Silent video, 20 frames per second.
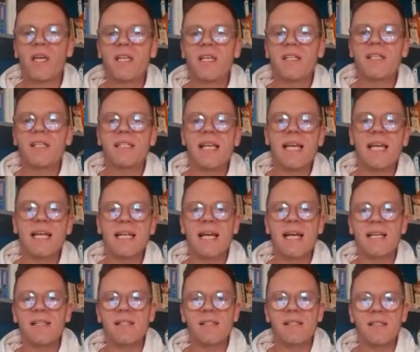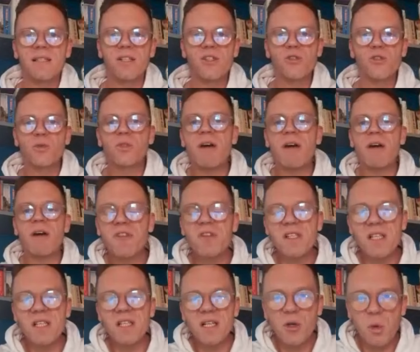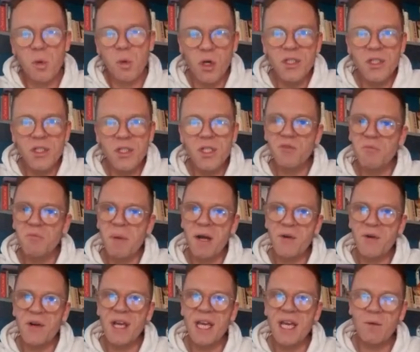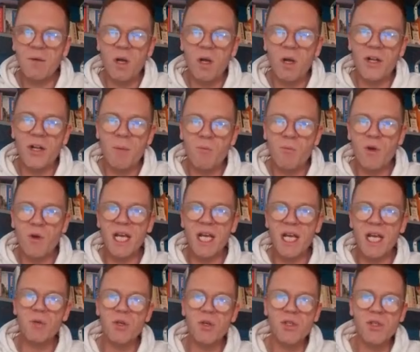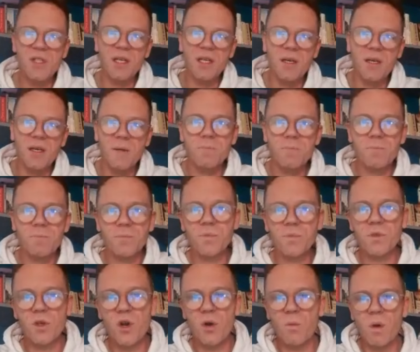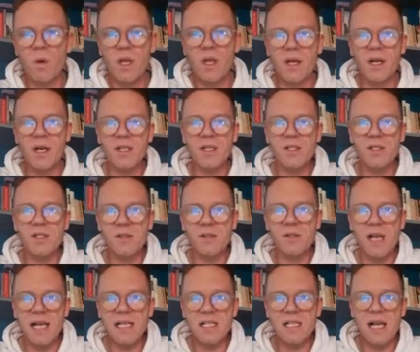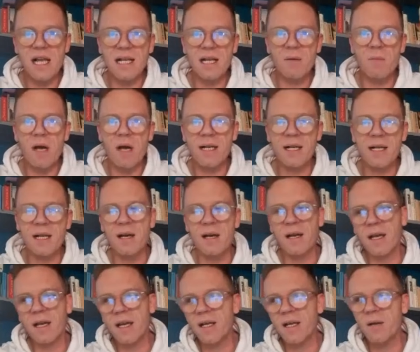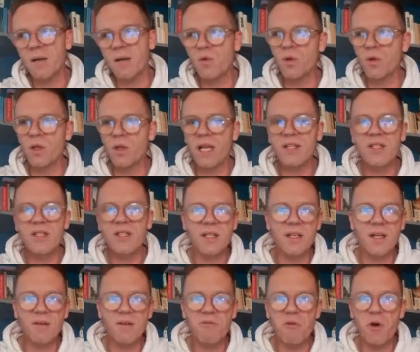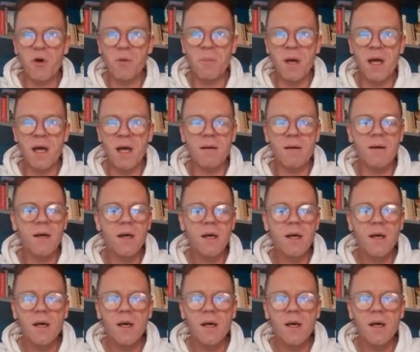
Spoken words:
And what he's saying is, there's no difference in the quality of my writing, whether I'm writing music or whether it's in a kind of more literary format.